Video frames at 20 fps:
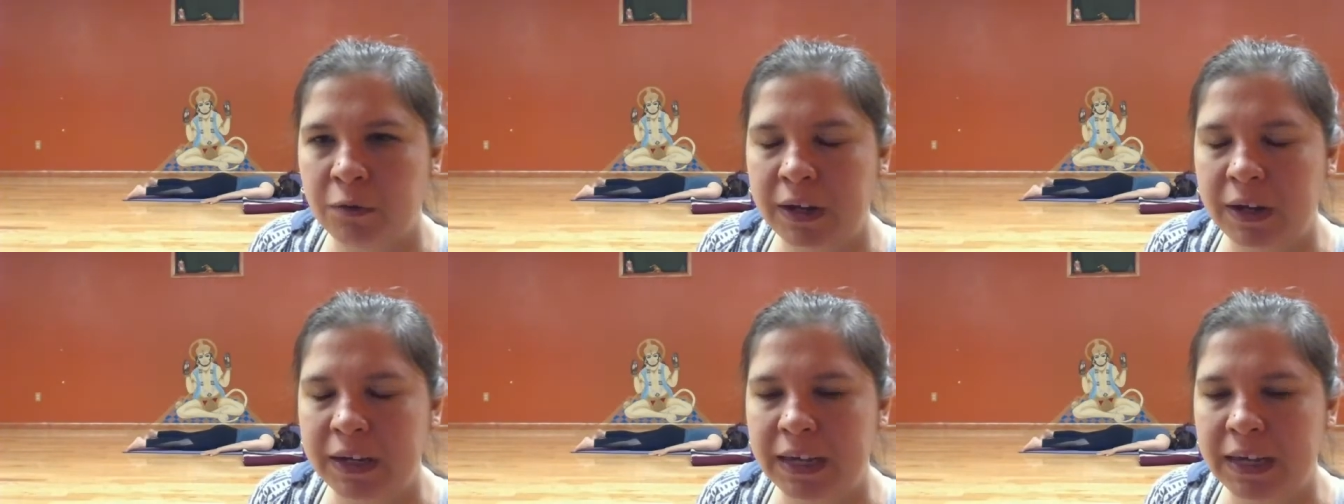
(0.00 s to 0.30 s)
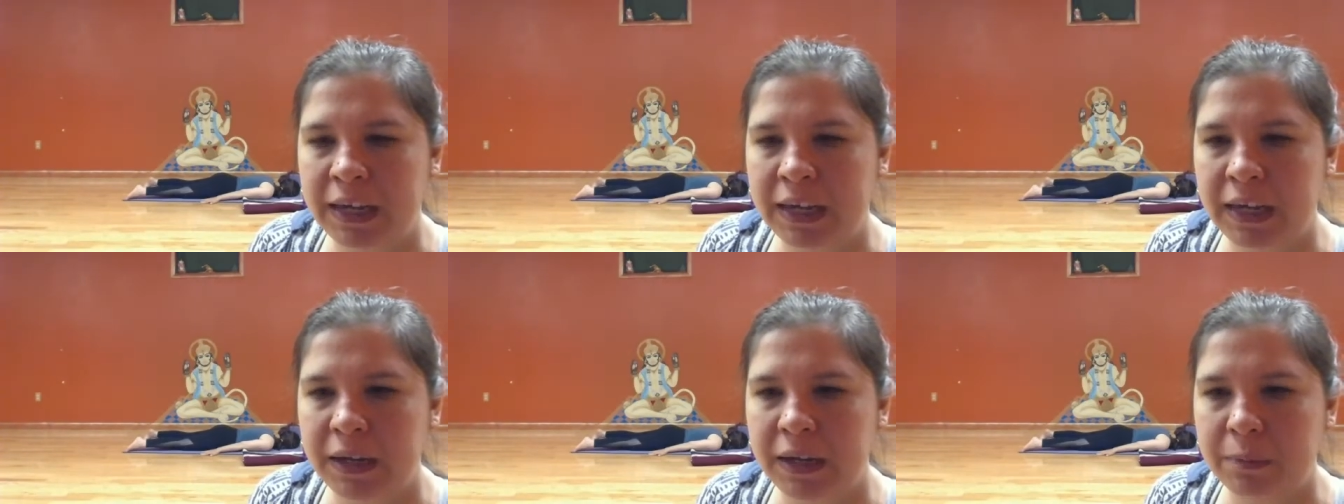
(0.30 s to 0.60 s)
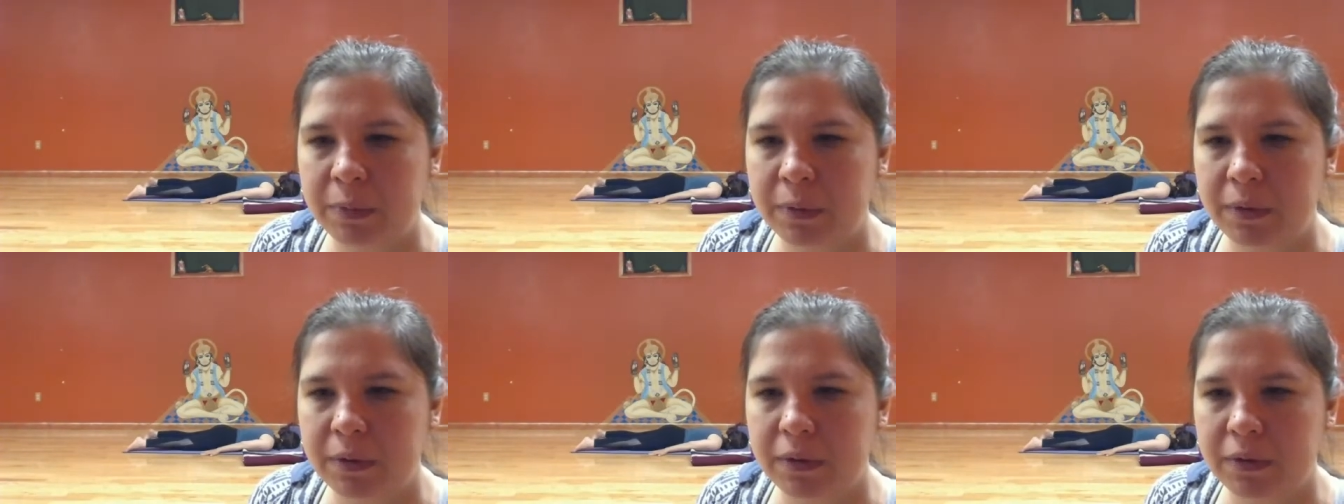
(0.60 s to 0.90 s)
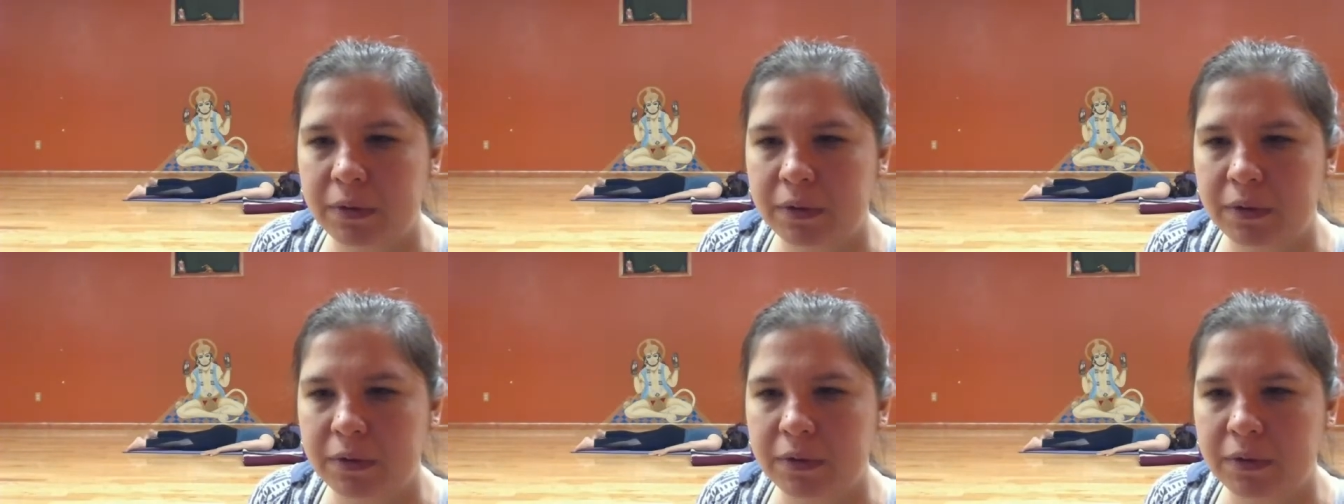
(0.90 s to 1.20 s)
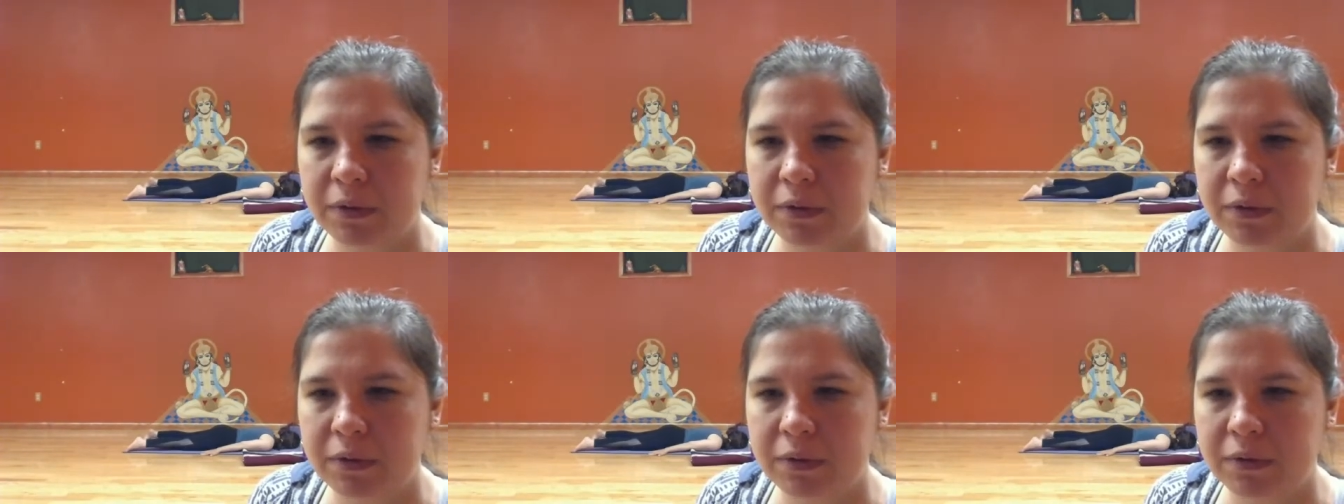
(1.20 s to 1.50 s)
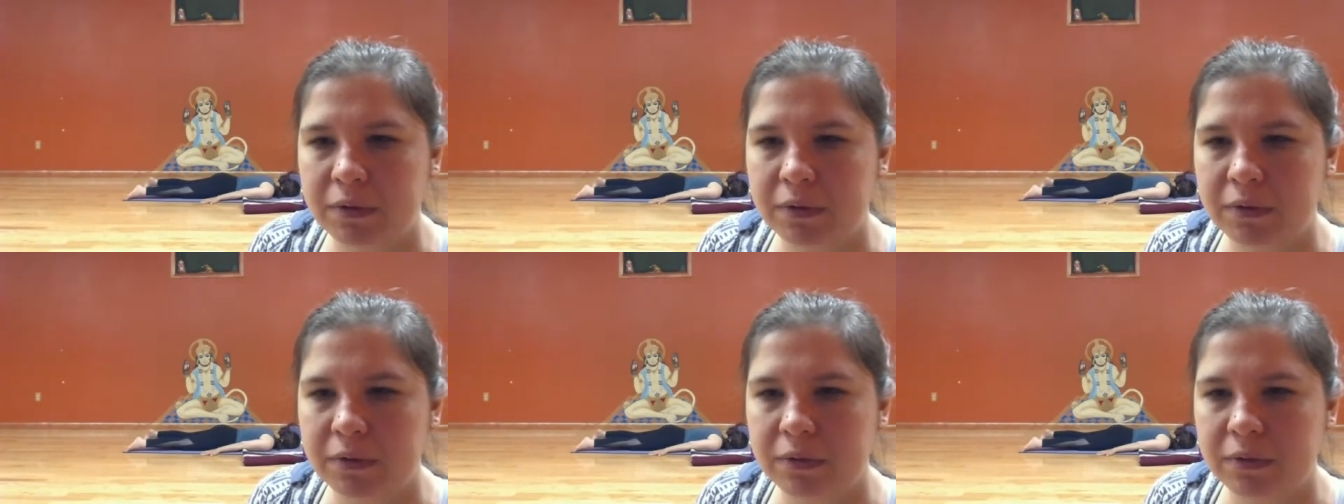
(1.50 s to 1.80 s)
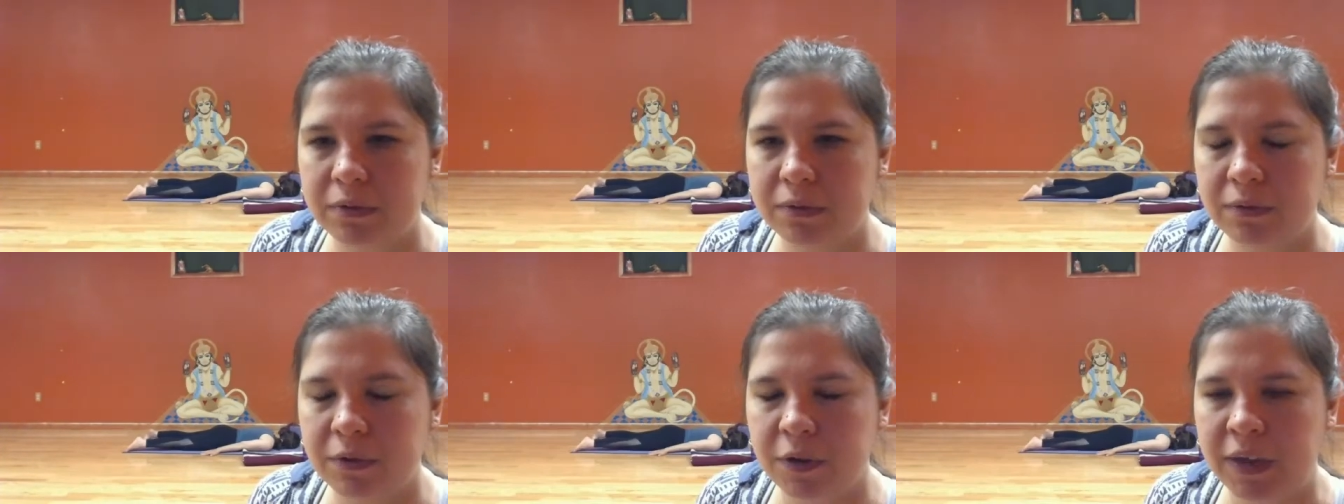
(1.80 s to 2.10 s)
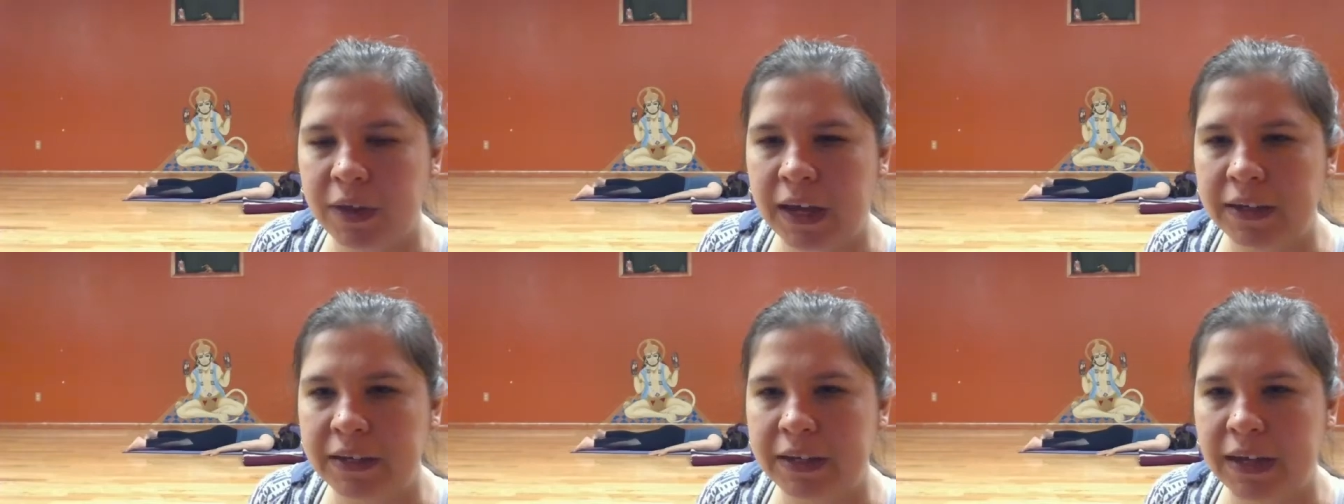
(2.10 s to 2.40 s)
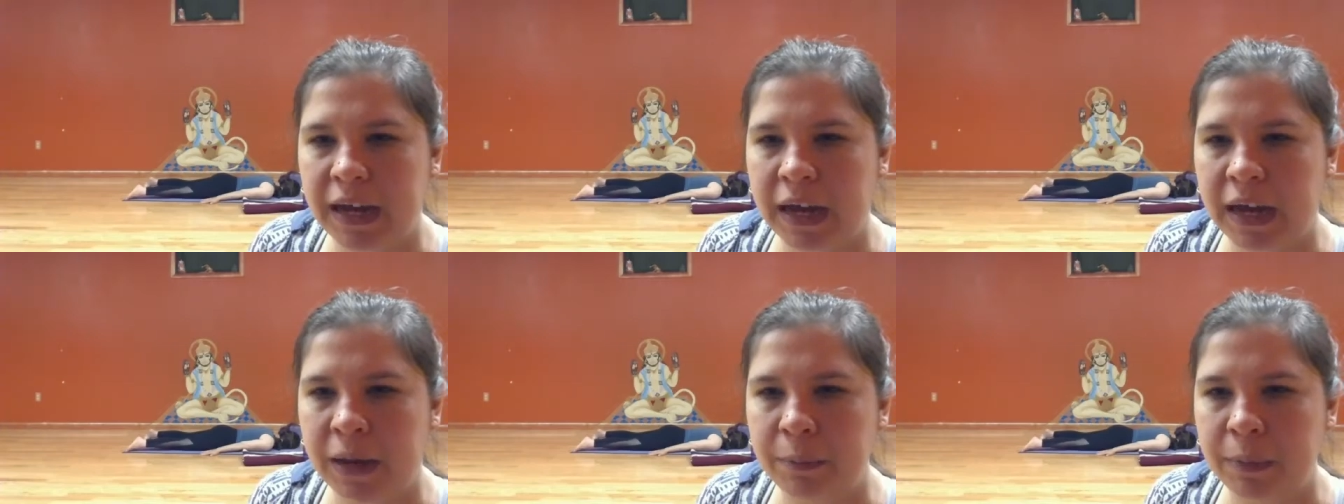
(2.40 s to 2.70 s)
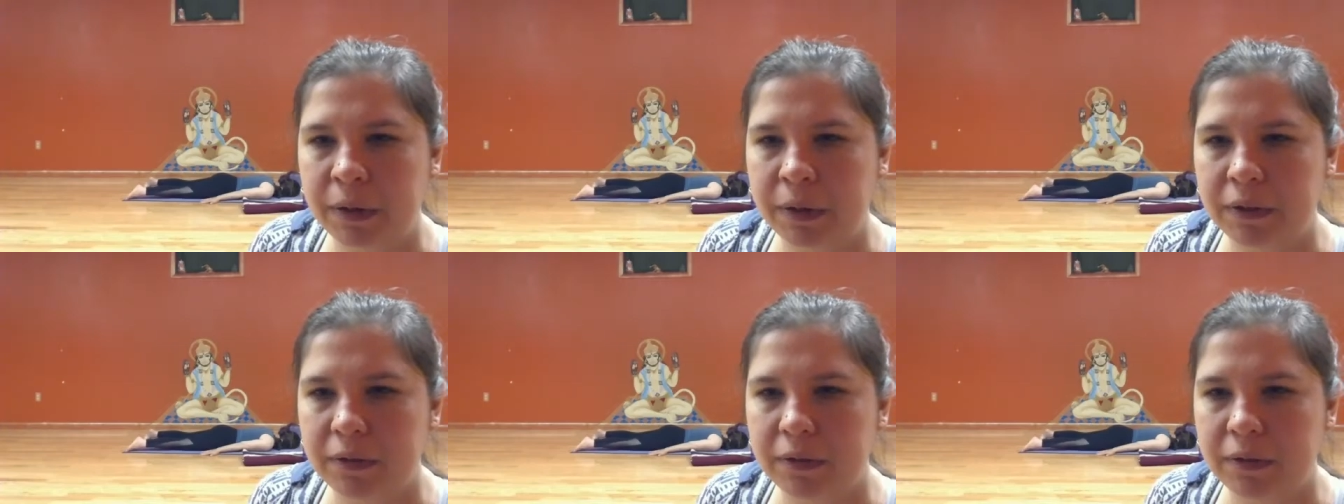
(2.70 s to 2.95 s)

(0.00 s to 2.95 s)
and keep for that to happen?